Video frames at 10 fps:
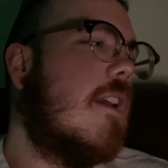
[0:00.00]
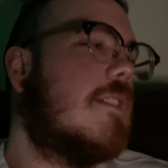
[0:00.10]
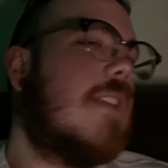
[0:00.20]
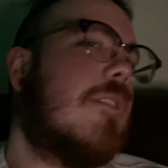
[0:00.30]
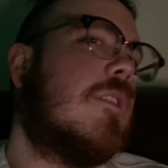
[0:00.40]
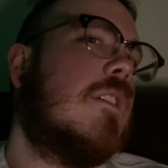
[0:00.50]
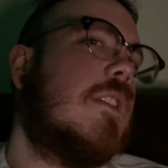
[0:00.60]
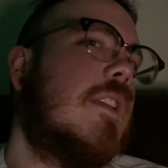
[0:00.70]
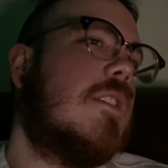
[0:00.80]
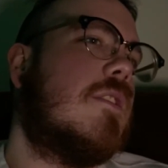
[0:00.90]

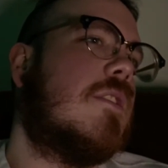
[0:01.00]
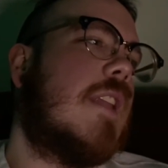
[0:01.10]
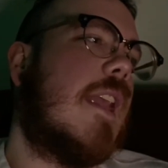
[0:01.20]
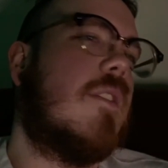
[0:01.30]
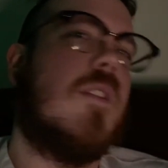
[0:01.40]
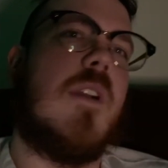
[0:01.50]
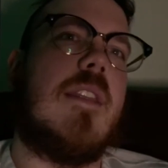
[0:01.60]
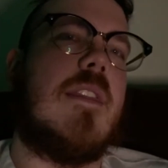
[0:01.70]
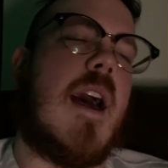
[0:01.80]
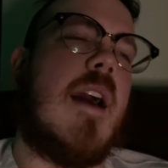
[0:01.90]
definitely take a look
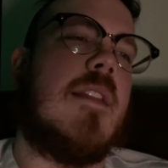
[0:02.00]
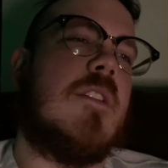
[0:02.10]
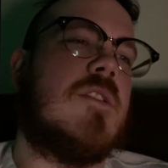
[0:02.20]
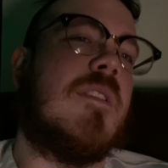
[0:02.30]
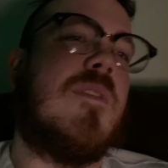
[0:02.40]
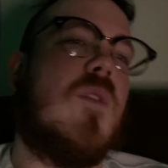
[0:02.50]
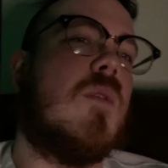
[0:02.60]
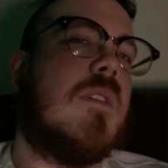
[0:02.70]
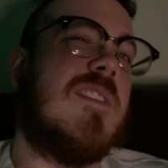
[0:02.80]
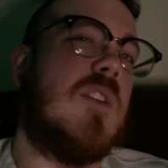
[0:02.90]
at that. There's a full
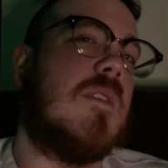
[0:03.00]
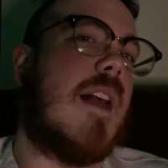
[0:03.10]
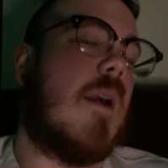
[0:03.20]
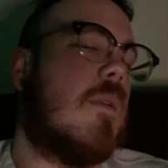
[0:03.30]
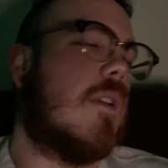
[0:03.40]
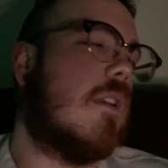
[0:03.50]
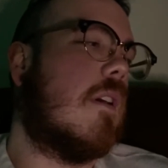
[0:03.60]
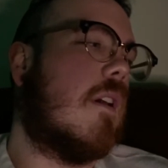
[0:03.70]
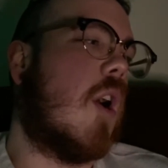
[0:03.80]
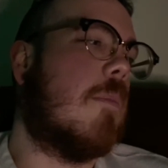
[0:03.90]
review of that one
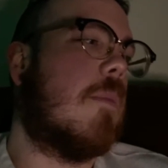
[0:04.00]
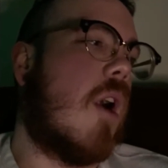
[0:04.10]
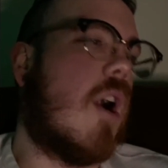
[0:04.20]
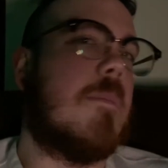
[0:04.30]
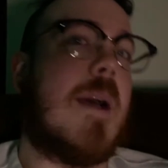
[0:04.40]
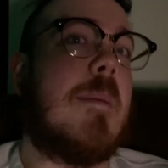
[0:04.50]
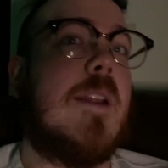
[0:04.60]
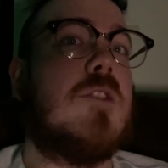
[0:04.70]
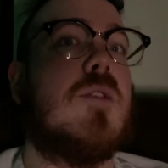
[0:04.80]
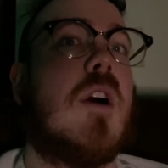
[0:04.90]
up on my
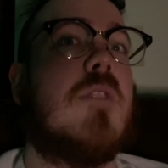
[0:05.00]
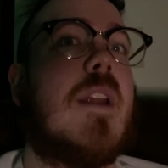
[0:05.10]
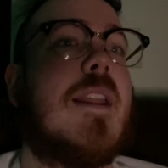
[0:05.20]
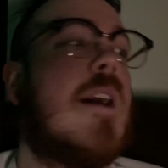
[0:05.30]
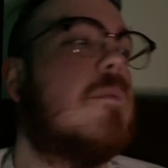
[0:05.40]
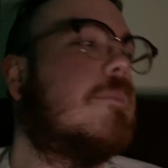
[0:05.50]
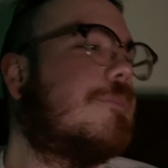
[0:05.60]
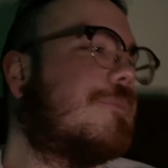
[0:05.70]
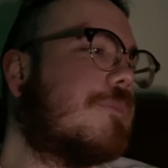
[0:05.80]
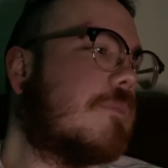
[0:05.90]
Patreon right now.
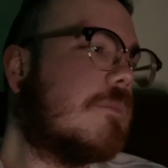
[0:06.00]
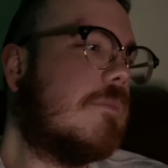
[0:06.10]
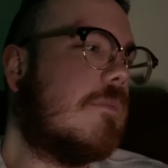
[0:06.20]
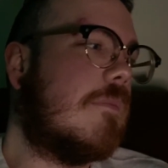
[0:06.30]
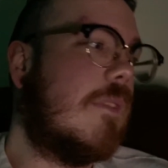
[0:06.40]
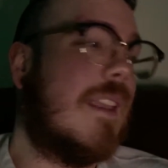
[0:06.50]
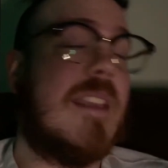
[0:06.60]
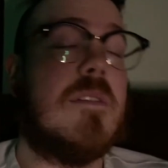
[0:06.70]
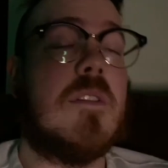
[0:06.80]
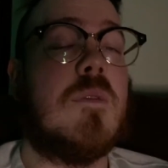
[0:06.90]
I'll
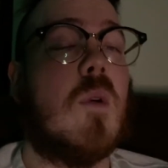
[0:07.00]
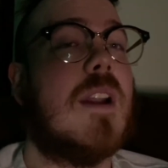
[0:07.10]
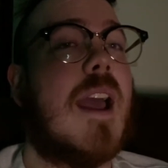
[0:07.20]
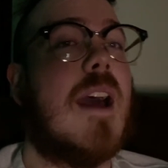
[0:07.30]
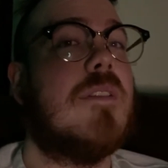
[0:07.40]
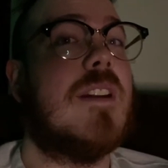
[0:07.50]
give it a 4.5 out